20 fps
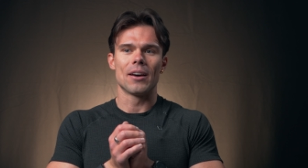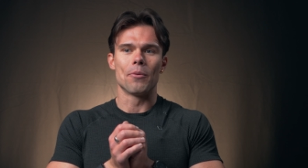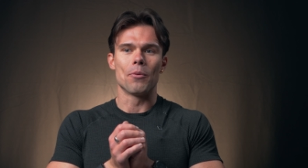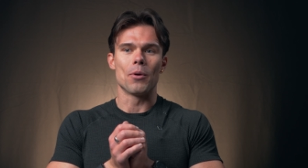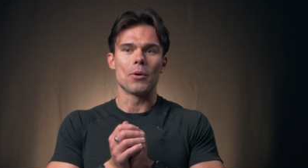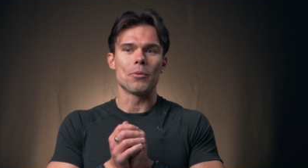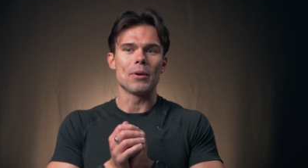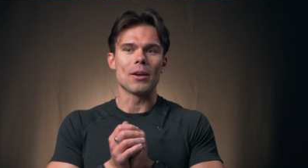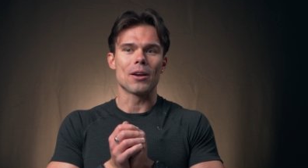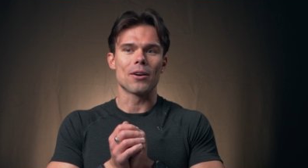
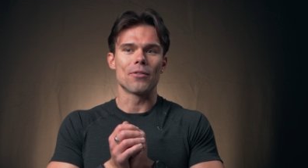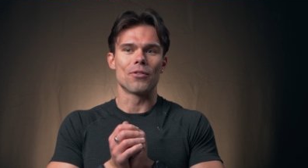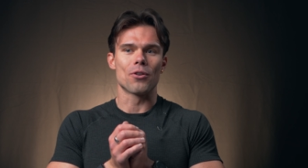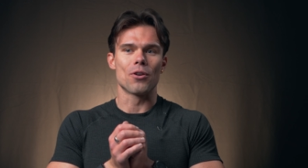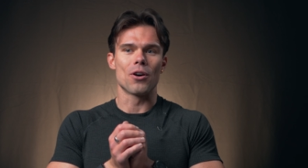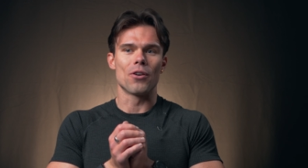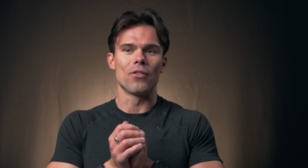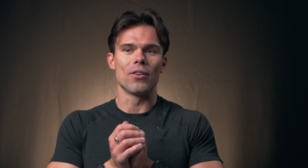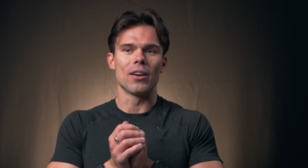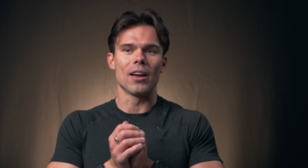one week of
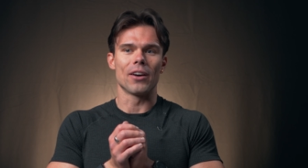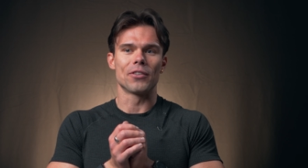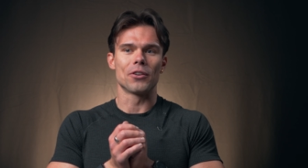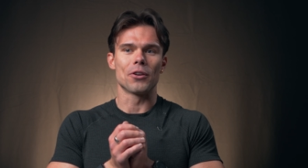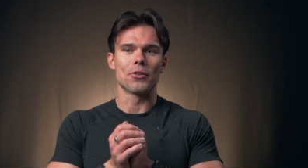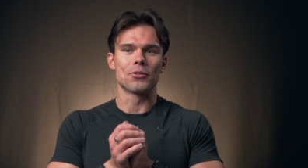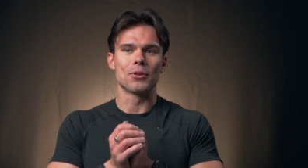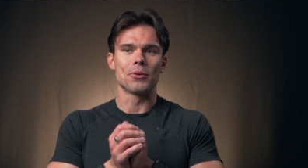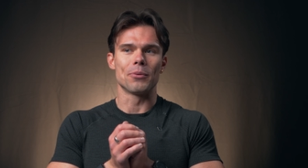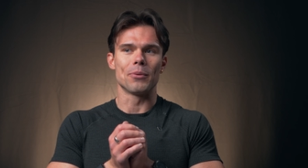recovery after
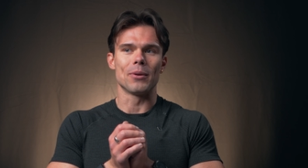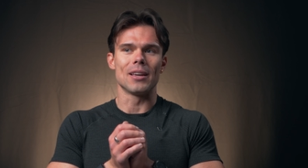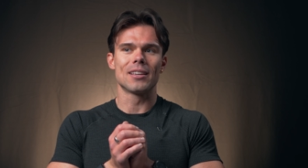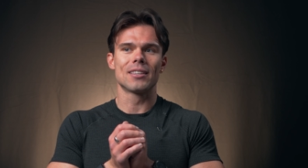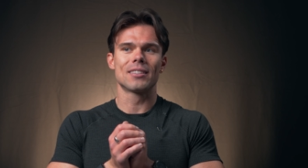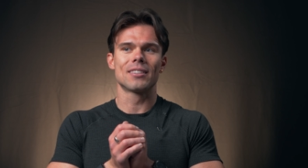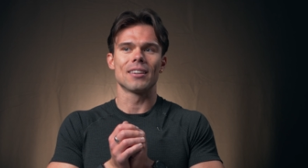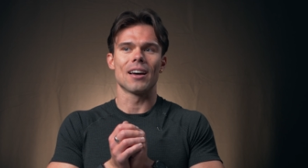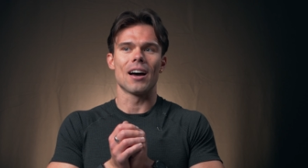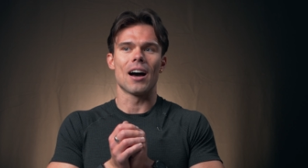those two
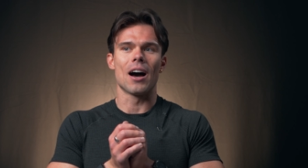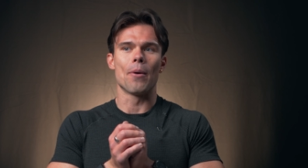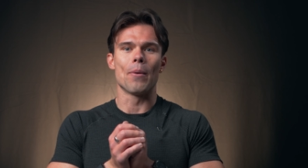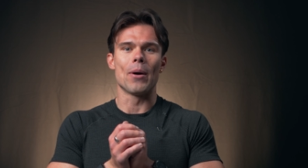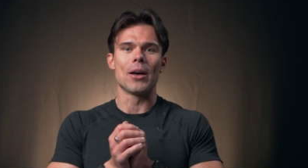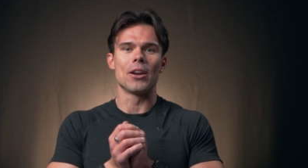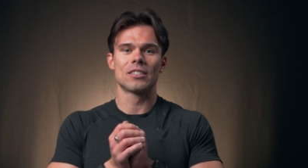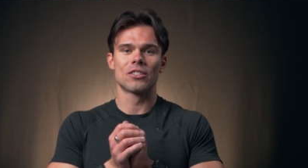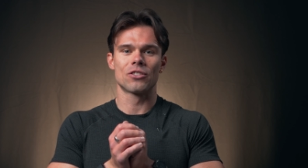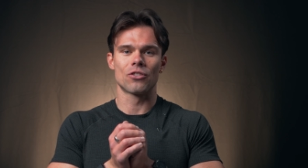weeks, I
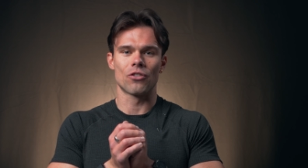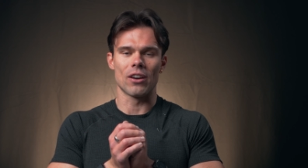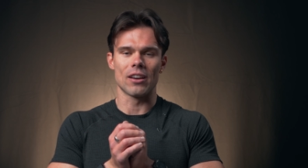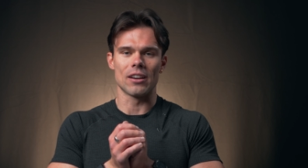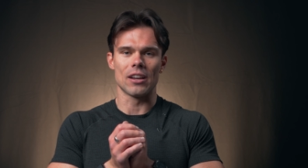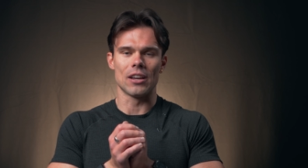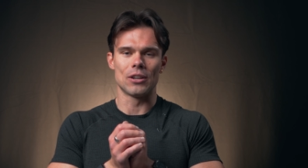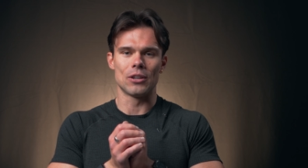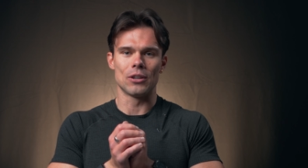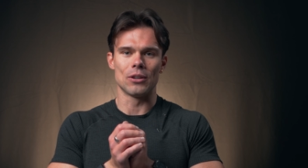went straight
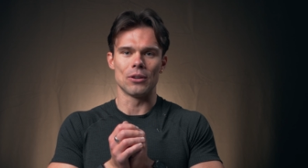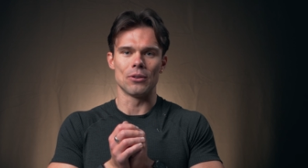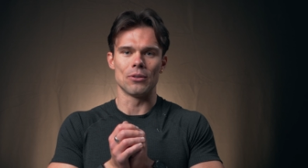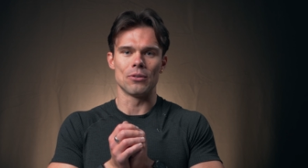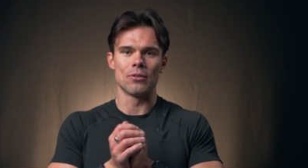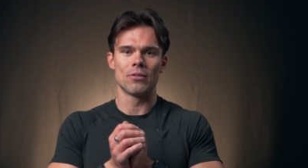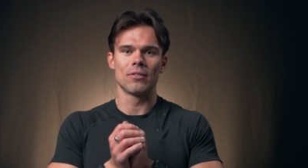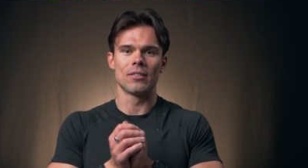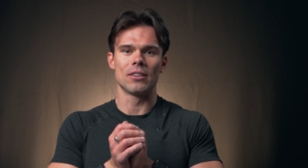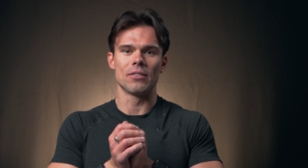
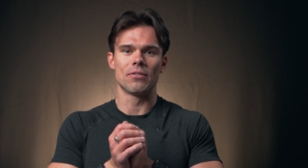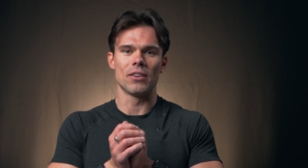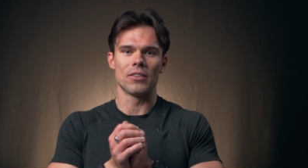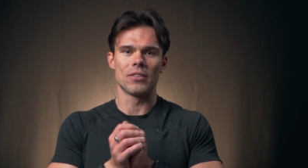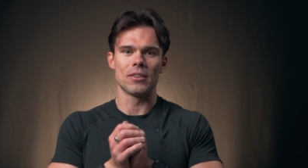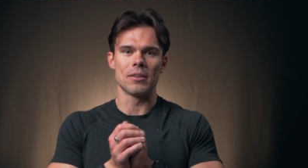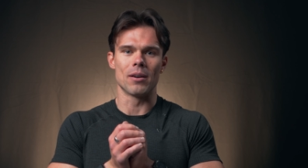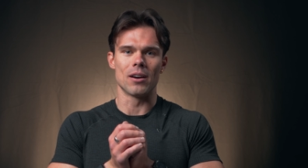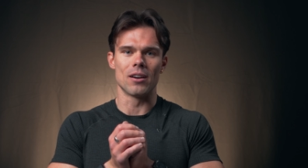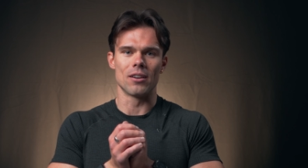into the
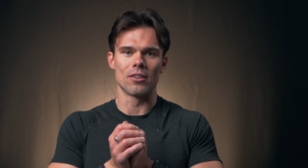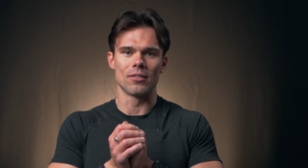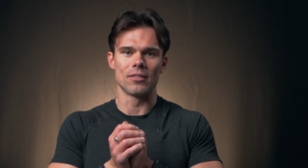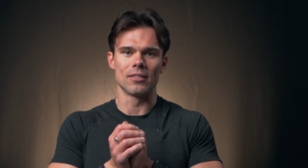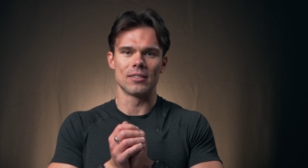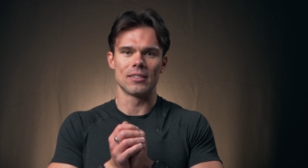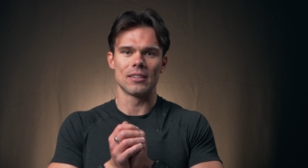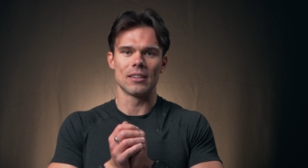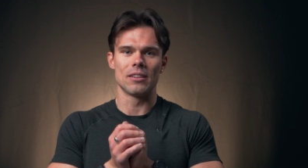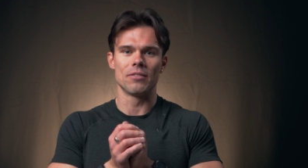50
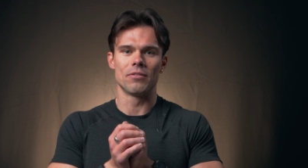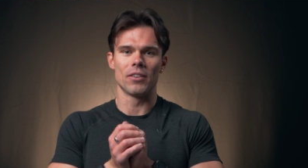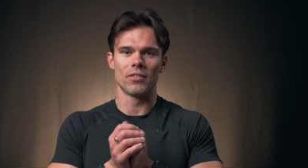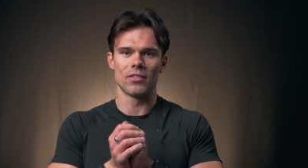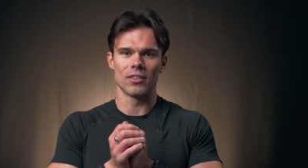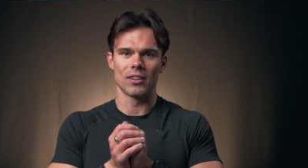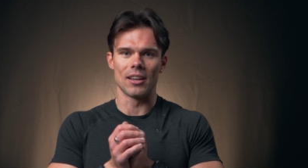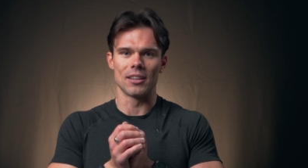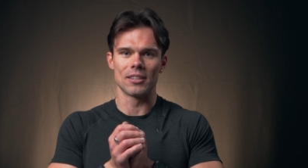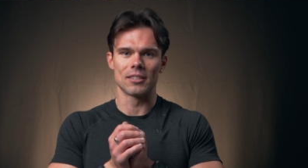marathons in
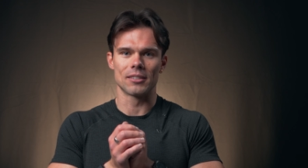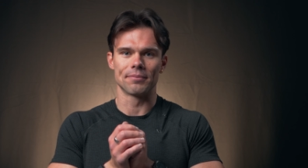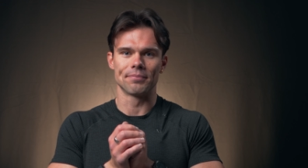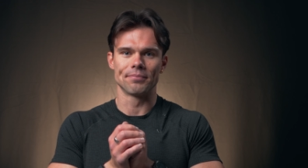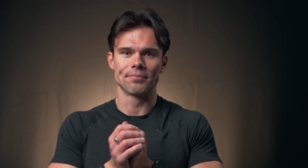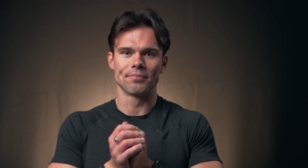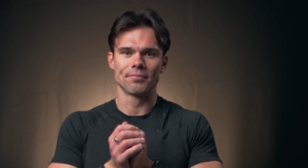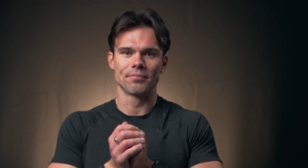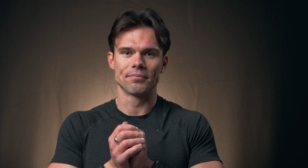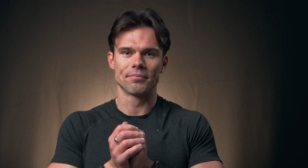50 days.
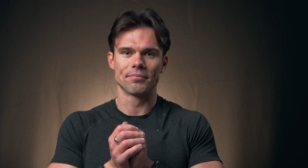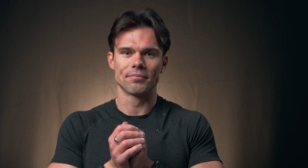With